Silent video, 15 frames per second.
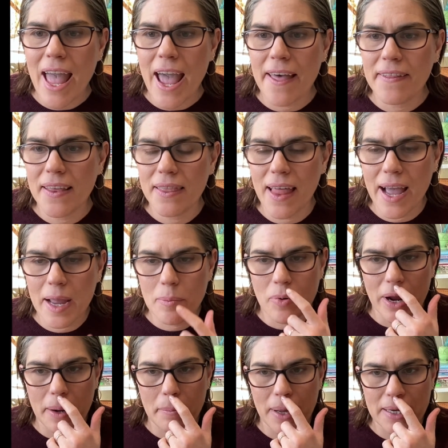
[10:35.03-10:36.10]
And then Lion
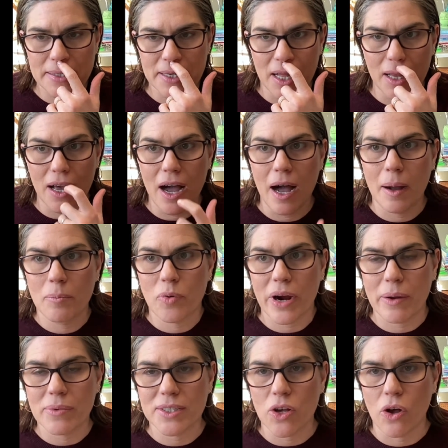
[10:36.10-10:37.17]
Brand Mandala
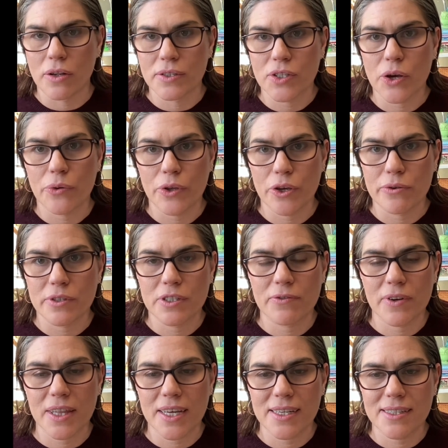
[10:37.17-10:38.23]
Ombre was also used
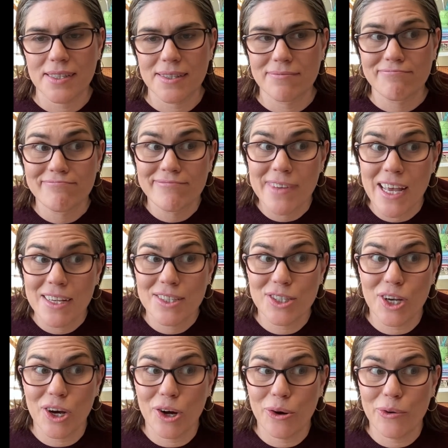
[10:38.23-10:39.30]
for this.
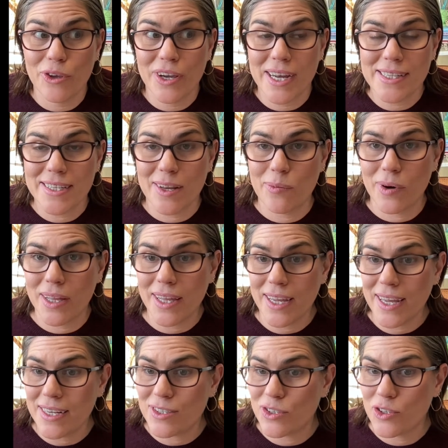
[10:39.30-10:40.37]
So you guys can really
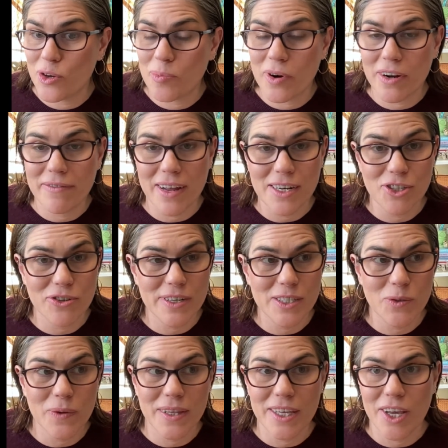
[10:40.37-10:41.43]
get super
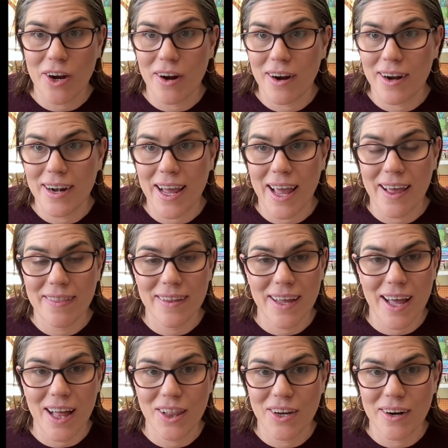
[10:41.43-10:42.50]
adventurous with the yarn and the
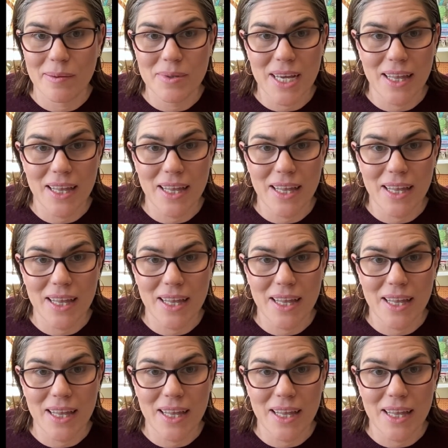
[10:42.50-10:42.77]
color. I'm